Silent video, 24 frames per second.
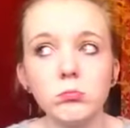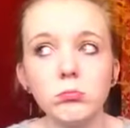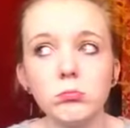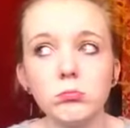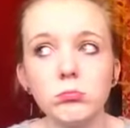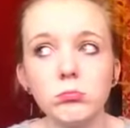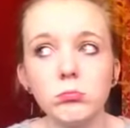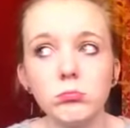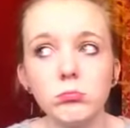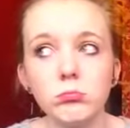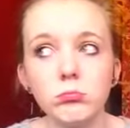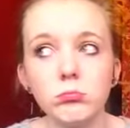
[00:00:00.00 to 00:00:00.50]

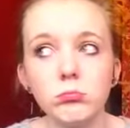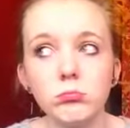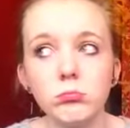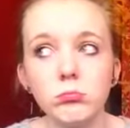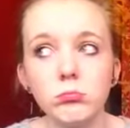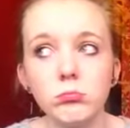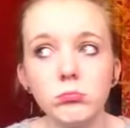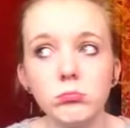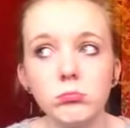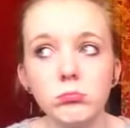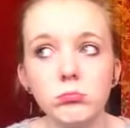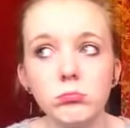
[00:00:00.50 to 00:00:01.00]

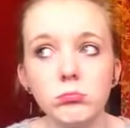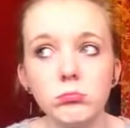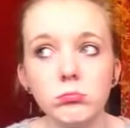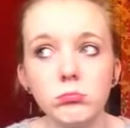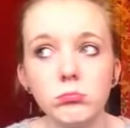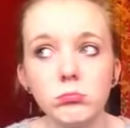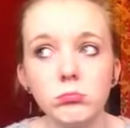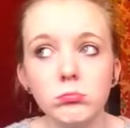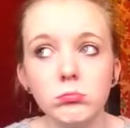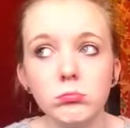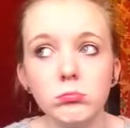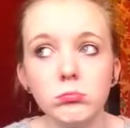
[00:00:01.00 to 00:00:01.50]

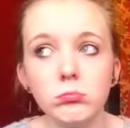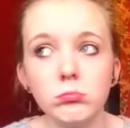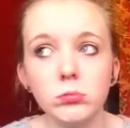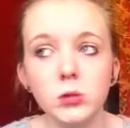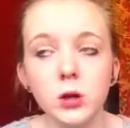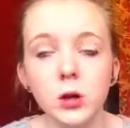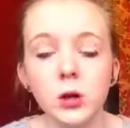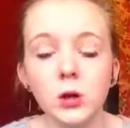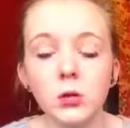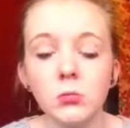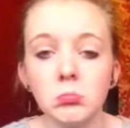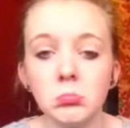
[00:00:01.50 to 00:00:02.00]

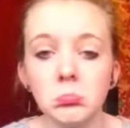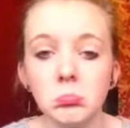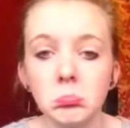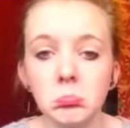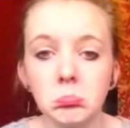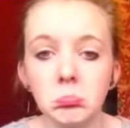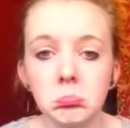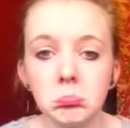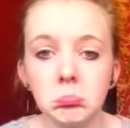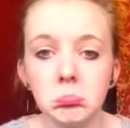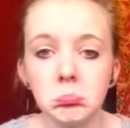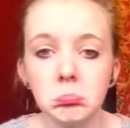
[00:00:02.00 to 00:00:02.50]

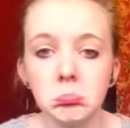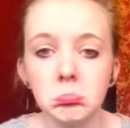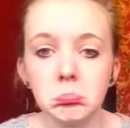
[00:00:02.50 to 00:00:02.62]
(no one is talking)